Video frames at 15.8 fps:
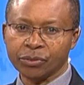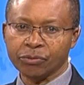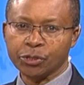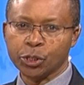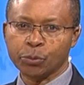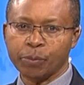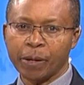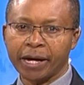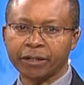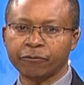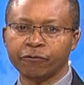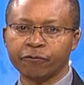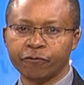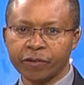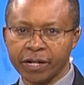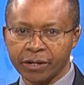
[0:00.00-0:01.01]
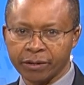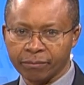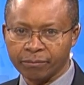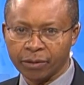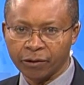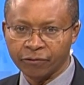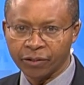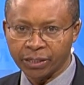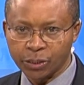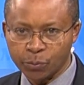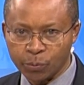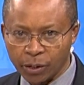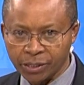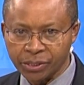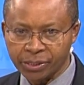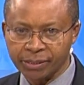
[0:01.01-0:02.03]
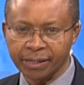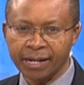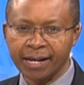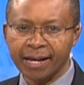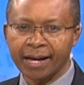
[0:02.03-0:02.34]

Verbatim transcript: to respect freedom of expression